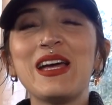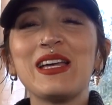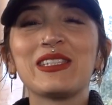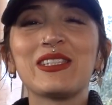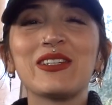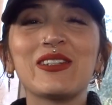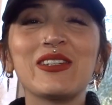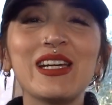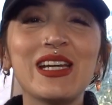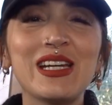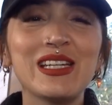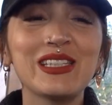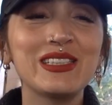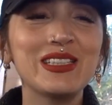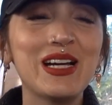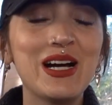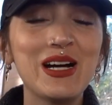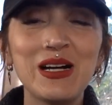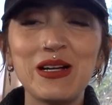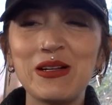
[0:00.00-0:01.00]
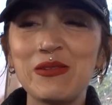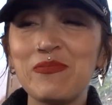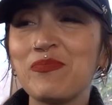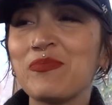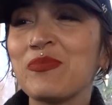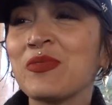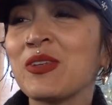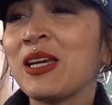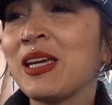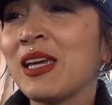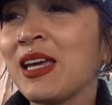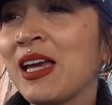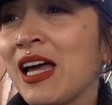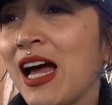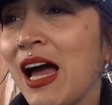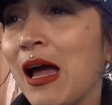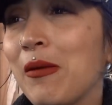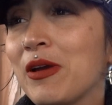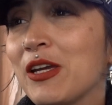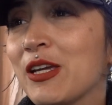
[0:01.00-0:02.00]
So yes,
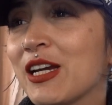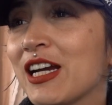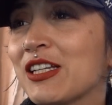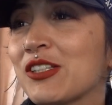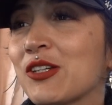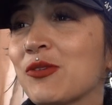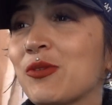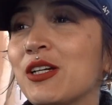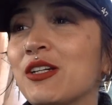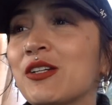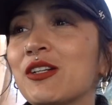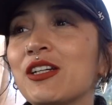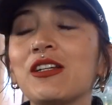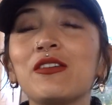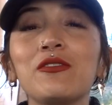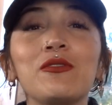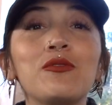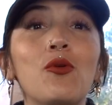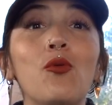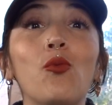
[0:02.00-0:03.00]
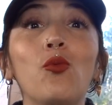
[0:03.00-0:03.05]
I bet you guys are wondering,